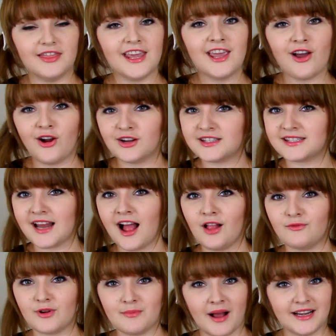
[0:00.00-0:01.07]
The art
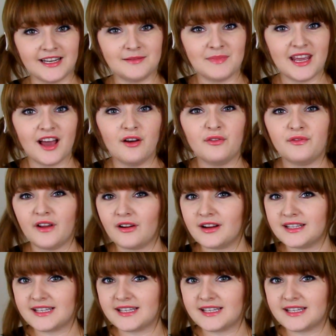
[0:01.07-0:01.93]
style reminded me of Fairy